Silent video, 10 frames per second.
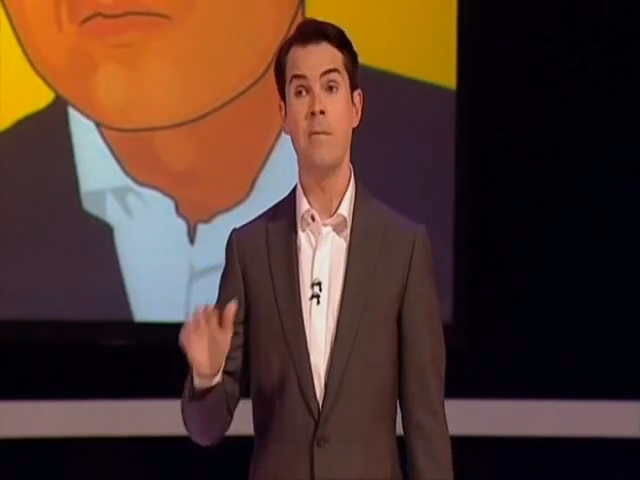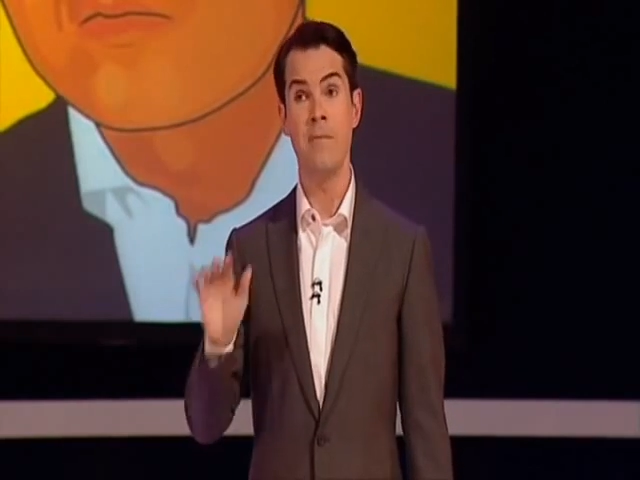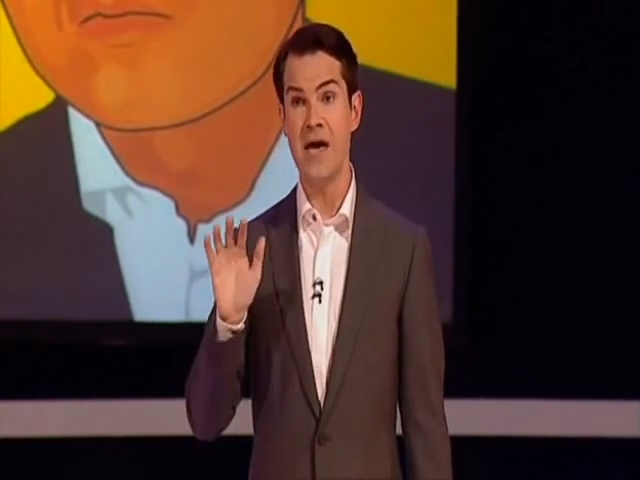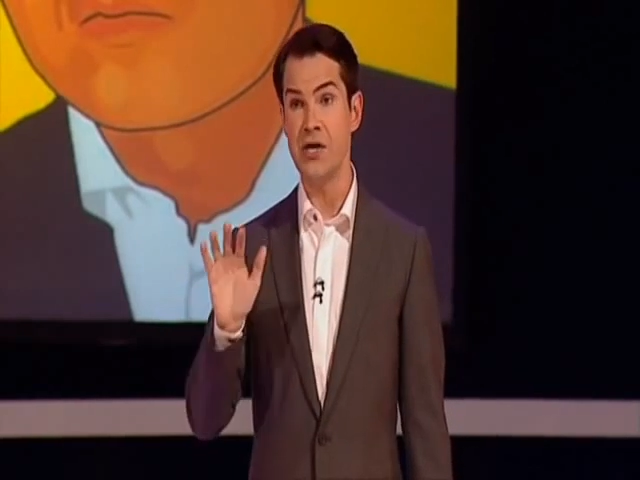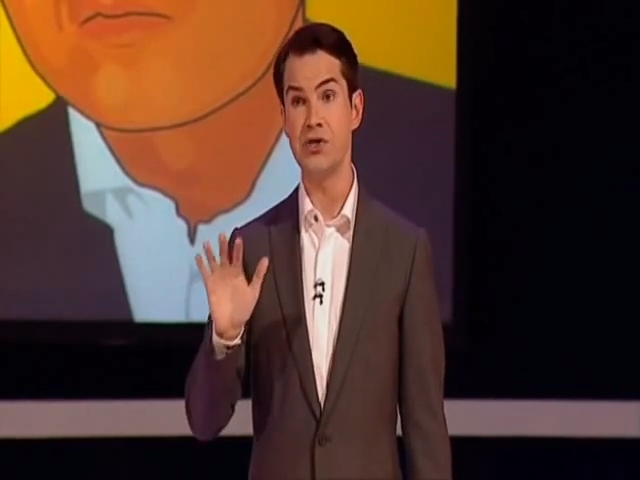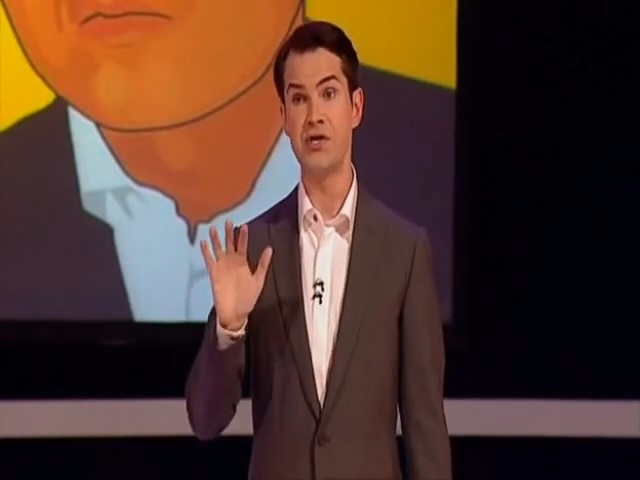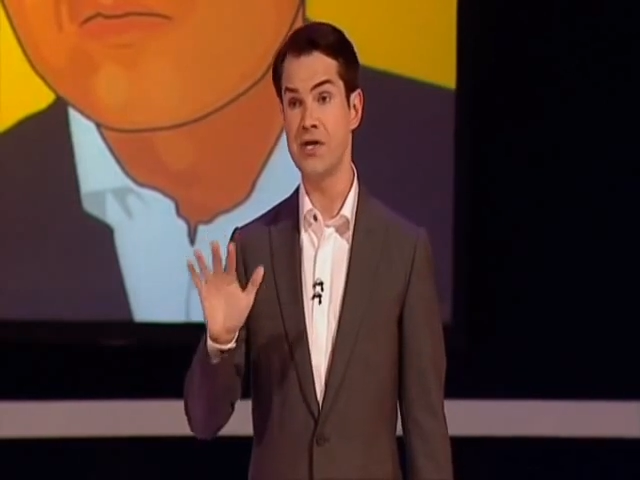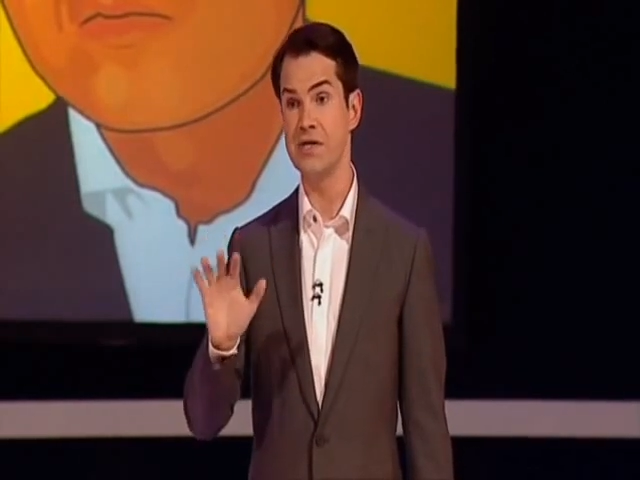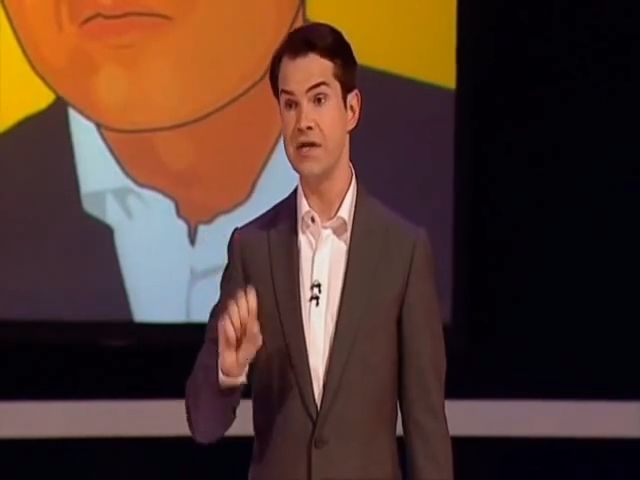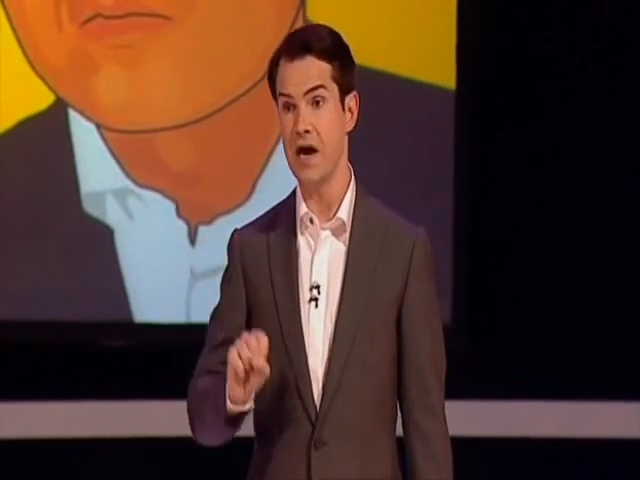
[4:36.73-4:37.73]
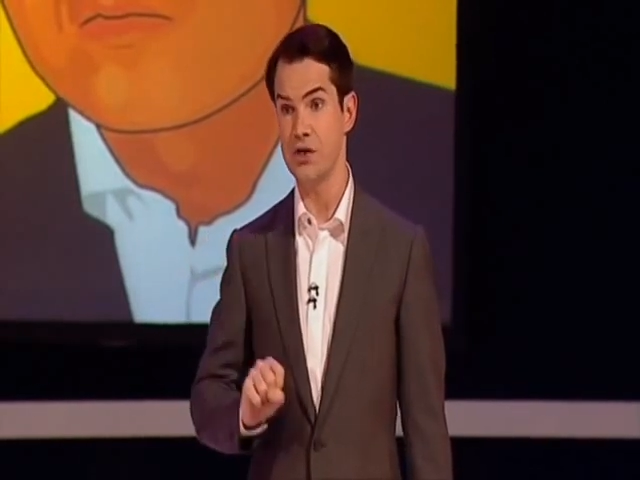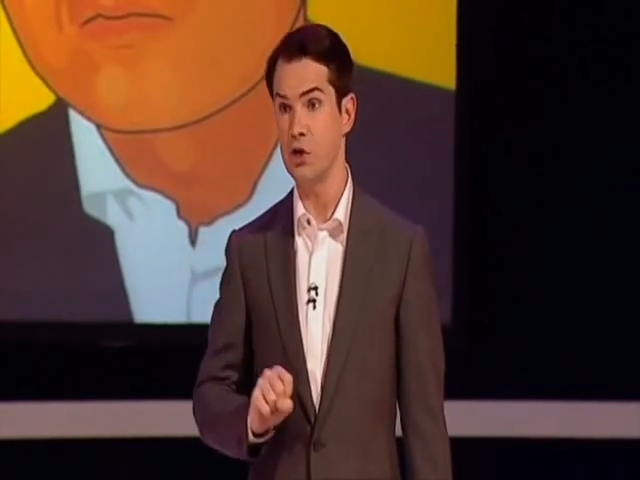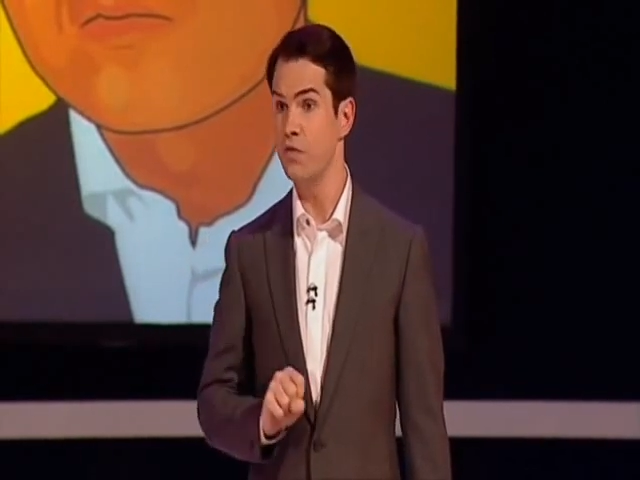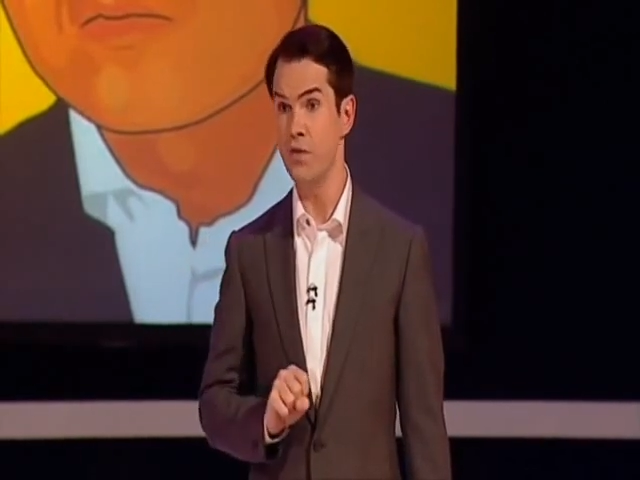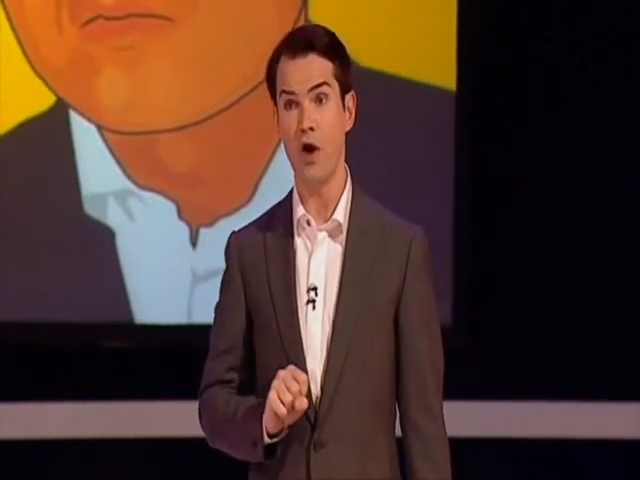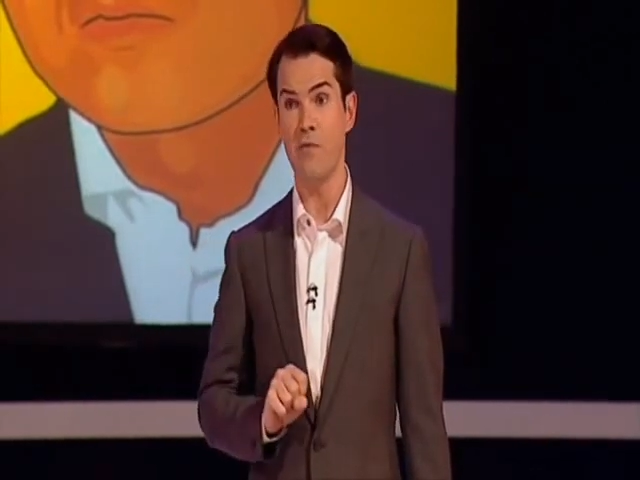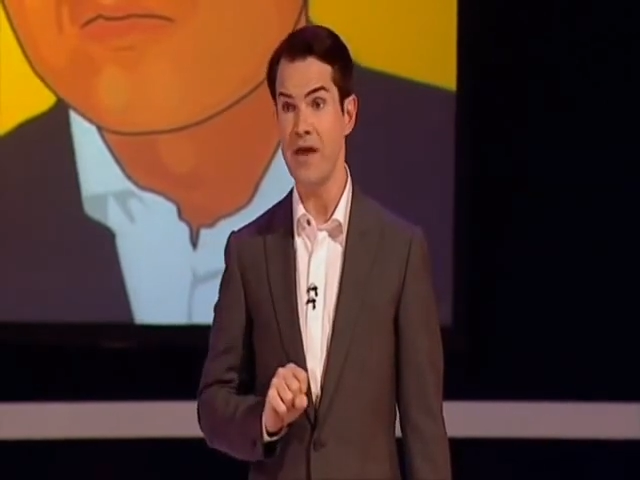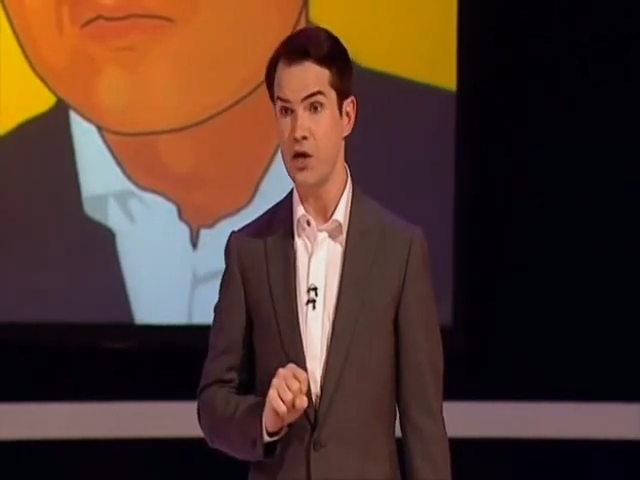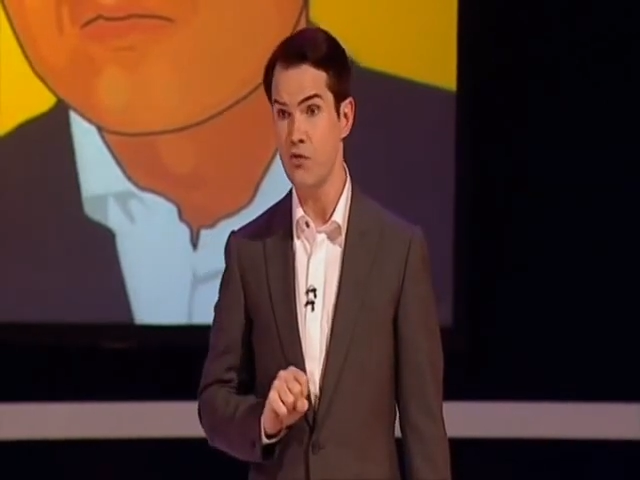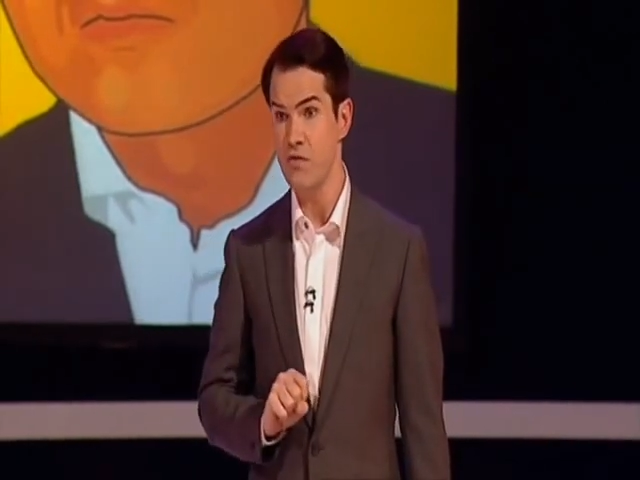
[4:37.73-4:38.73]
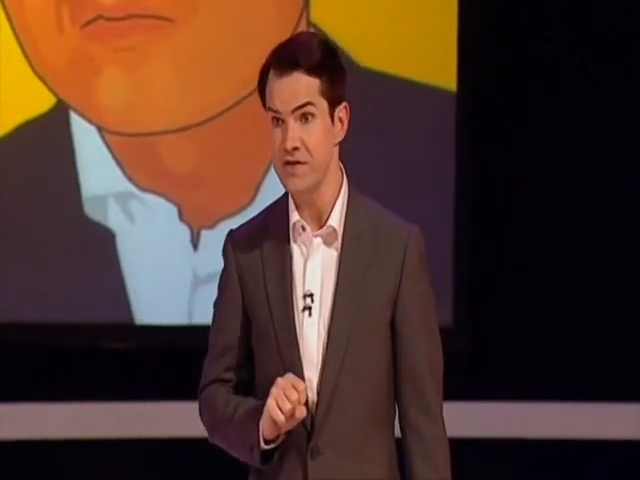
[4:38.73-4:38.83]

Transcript: managed to conduct an awful lot of medical